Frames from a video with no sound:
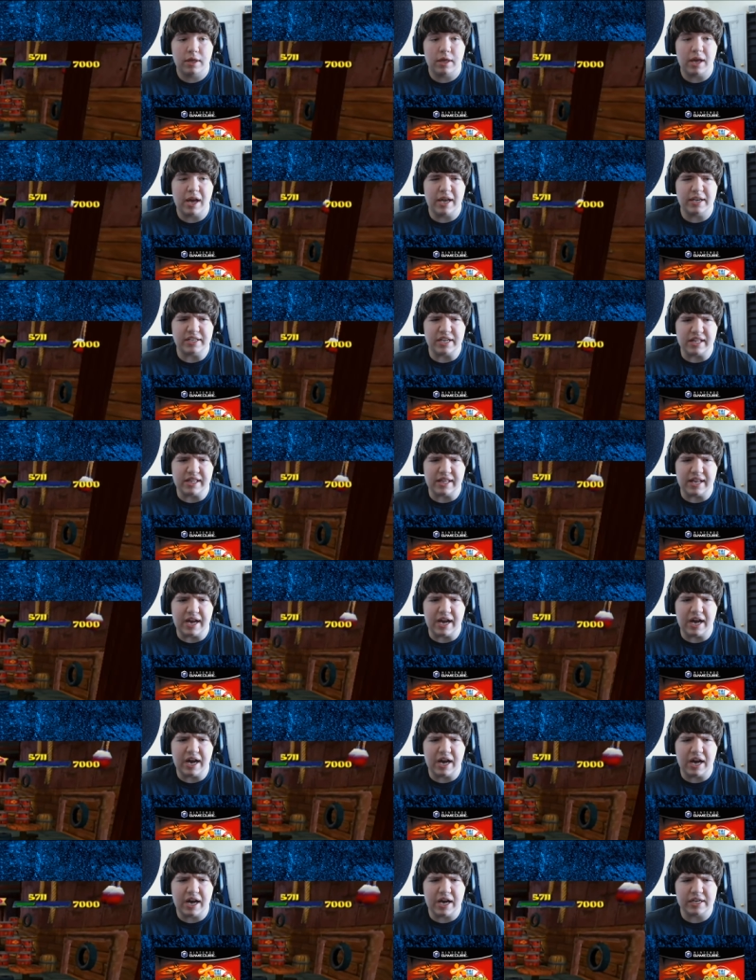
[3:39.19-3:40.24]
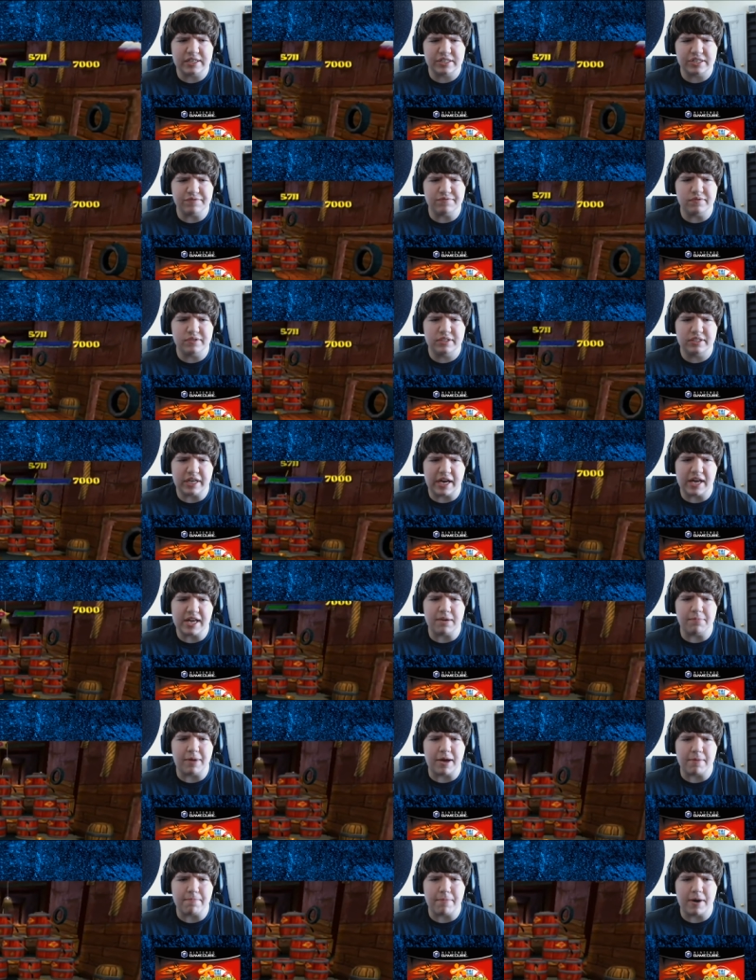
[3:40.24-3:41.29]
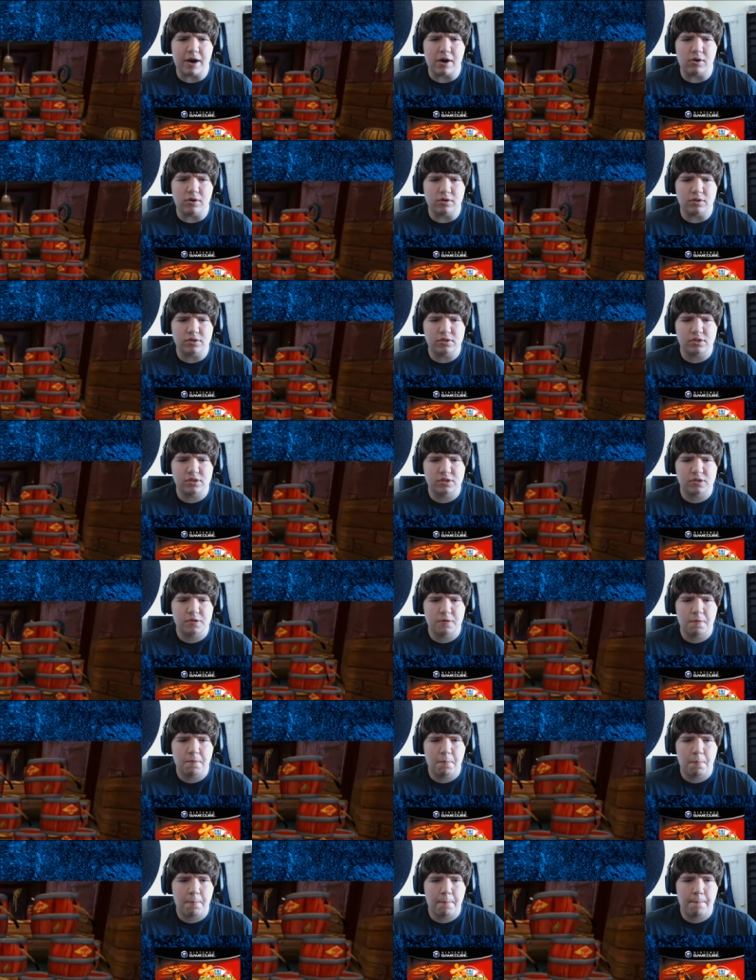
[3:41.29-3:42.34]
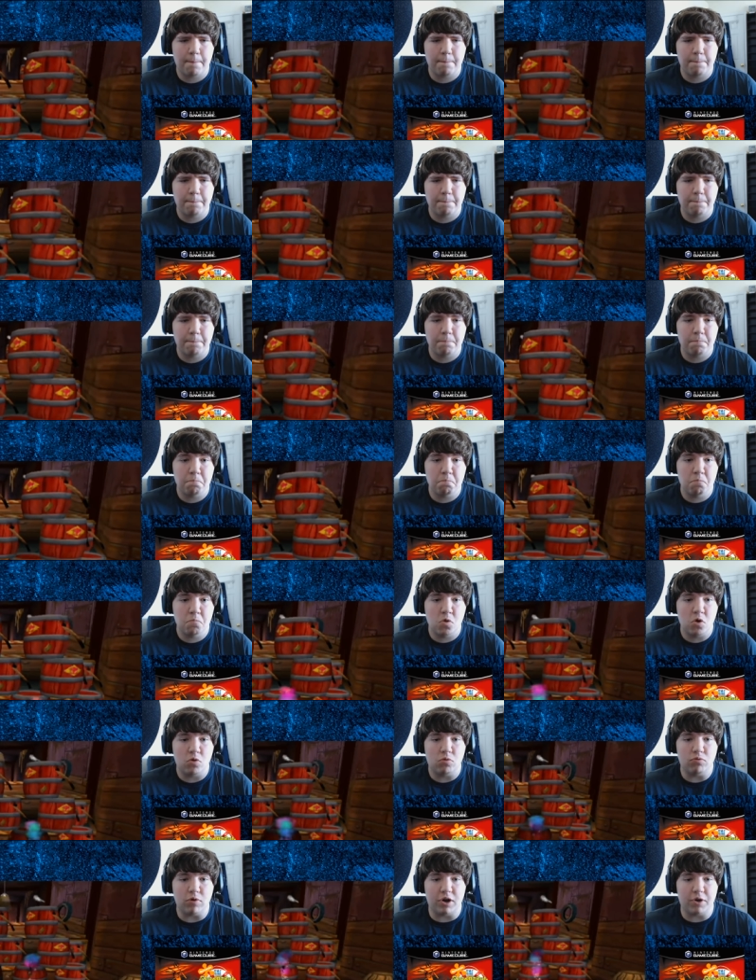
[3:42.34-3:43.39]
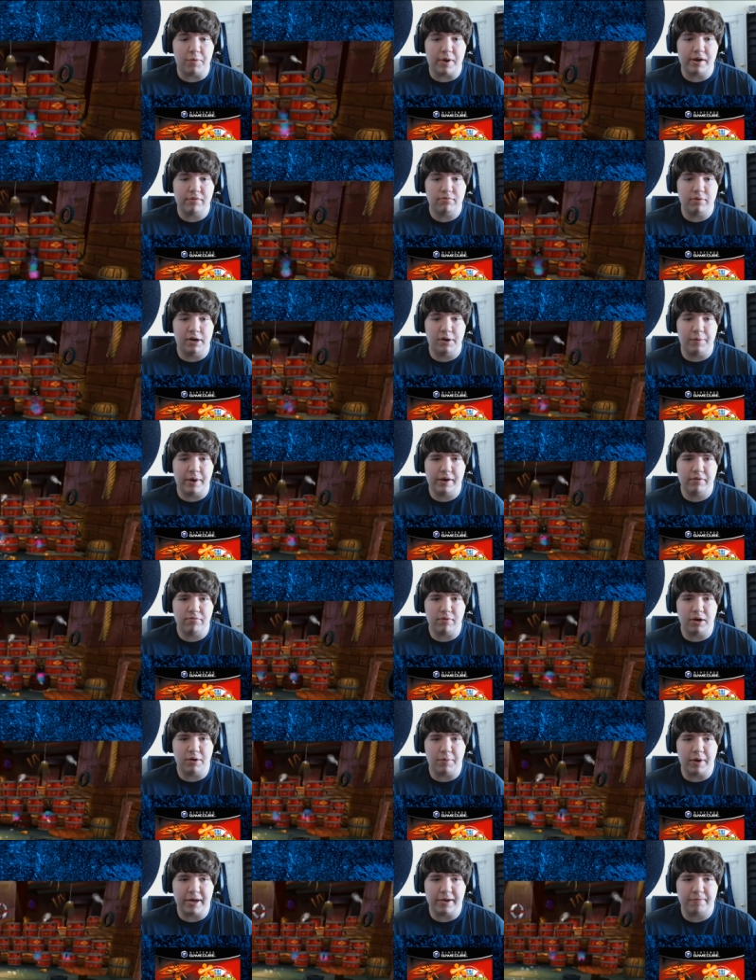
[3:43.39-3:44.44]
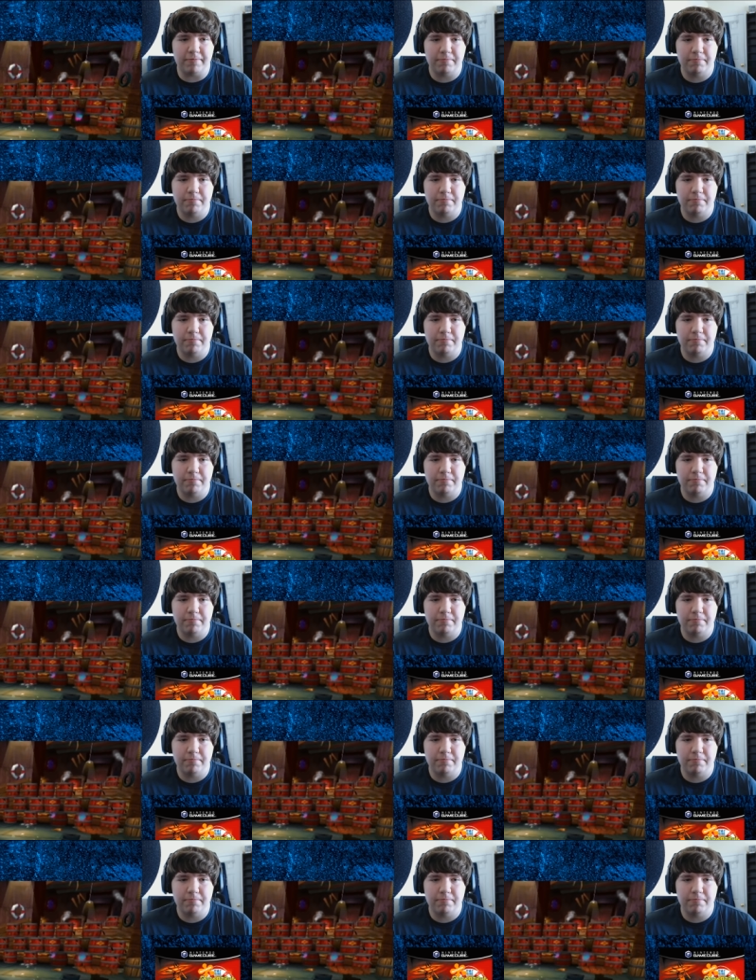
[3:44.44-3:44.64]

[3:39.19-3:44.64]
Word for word: And a lot of dynamite barrels. Run away, run away, run away.